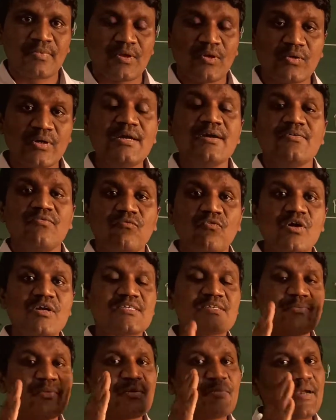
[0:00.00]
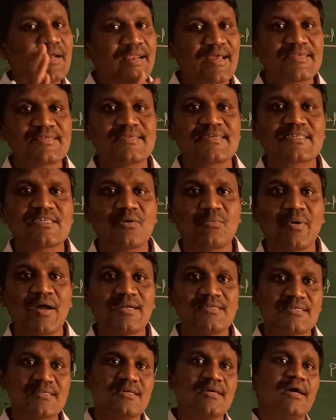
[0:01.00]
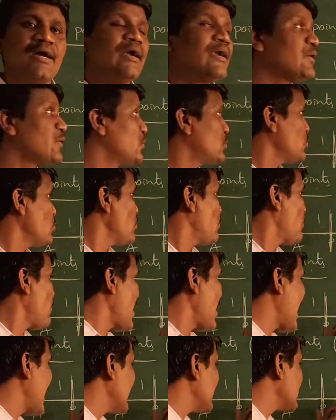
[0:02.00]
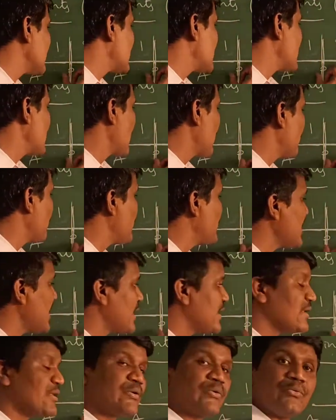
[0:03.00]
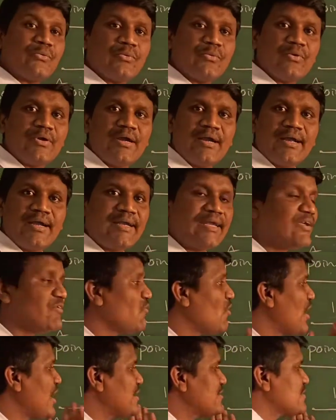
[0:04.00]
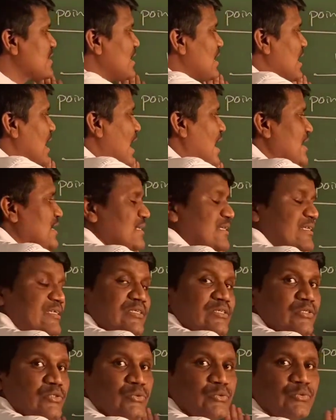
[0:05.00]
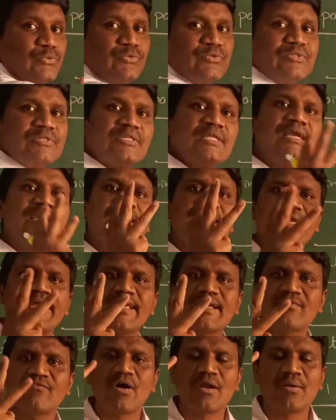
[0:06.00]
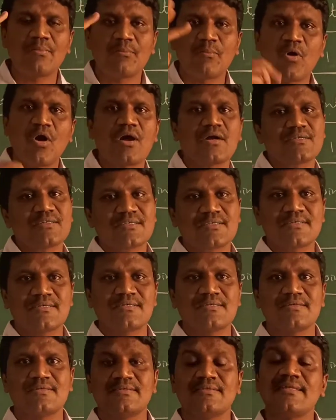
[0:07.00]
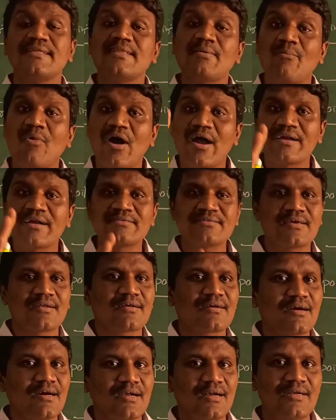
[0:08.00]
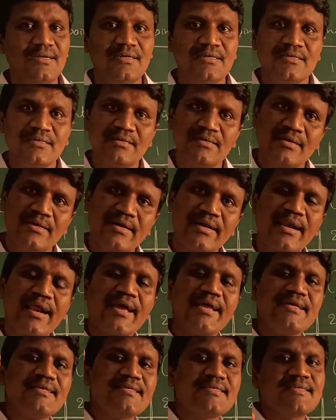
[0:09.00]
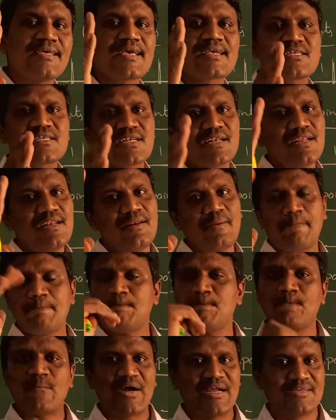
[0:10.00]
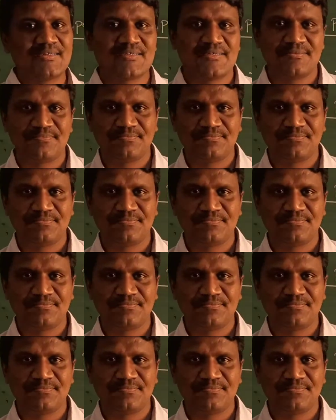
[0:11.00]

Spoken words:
Okay, what does it mean by trisectional points? 2 points P and Q divides a line into 3 equal parts, then the points are called trisectional points.